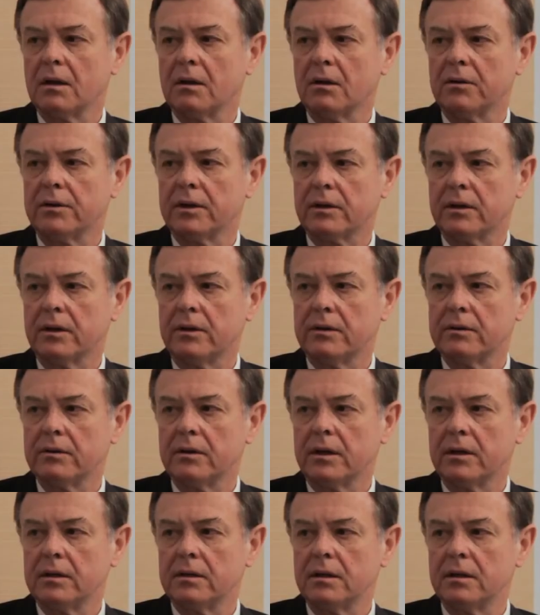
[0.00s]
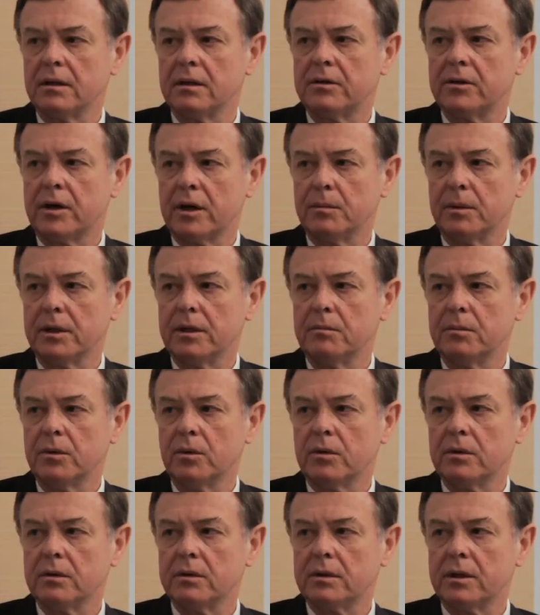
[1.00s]
I think they're incredibly
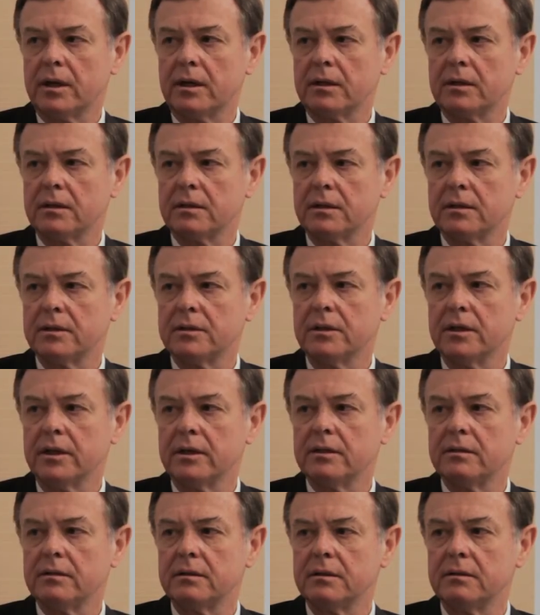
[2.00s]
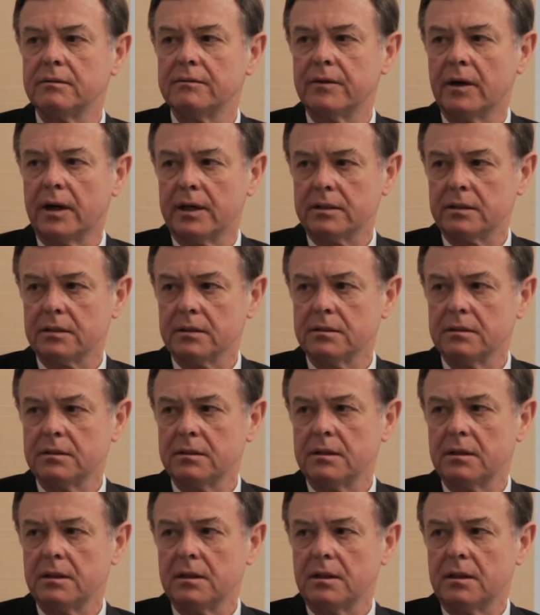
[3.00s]
important and indeed vital.
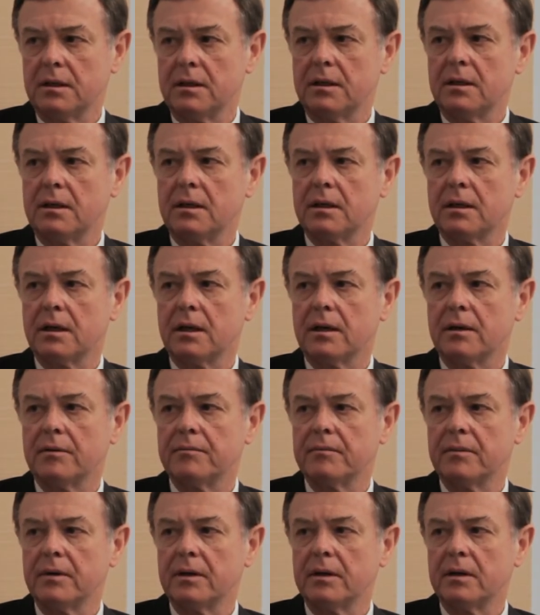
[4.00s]
Mm.